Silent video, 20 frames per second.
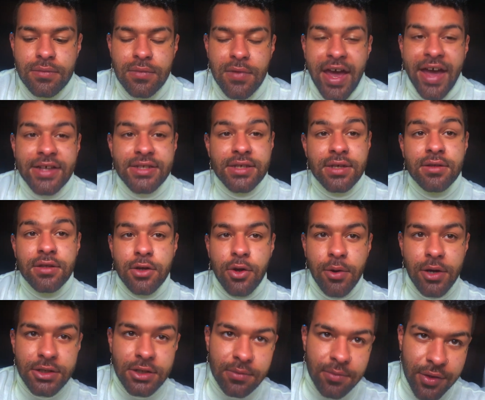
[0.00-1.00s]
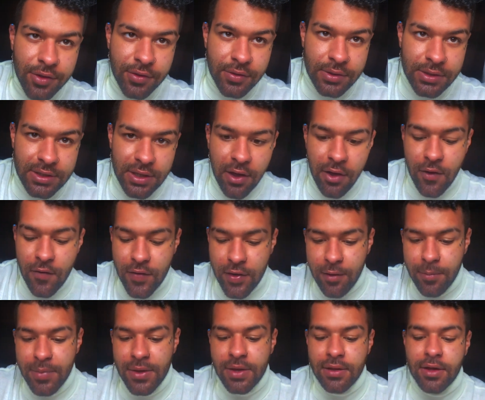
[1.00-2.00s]
asking the question with yourself
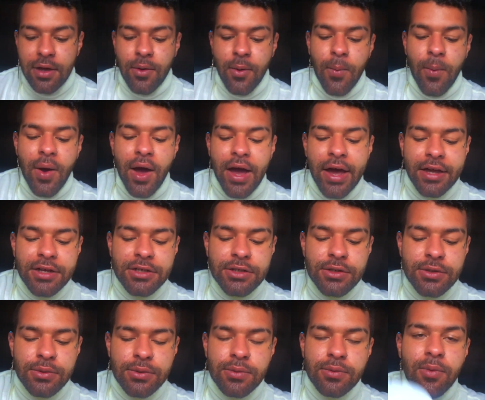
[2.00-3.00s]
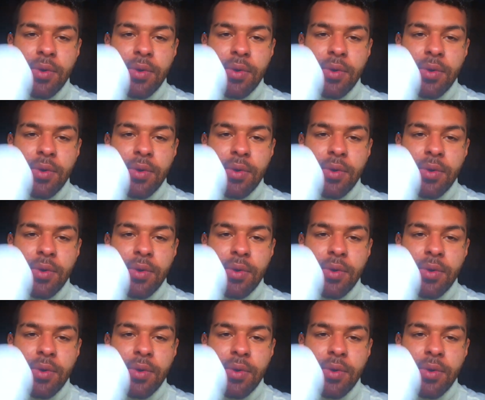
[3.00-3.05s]
of being like, why do you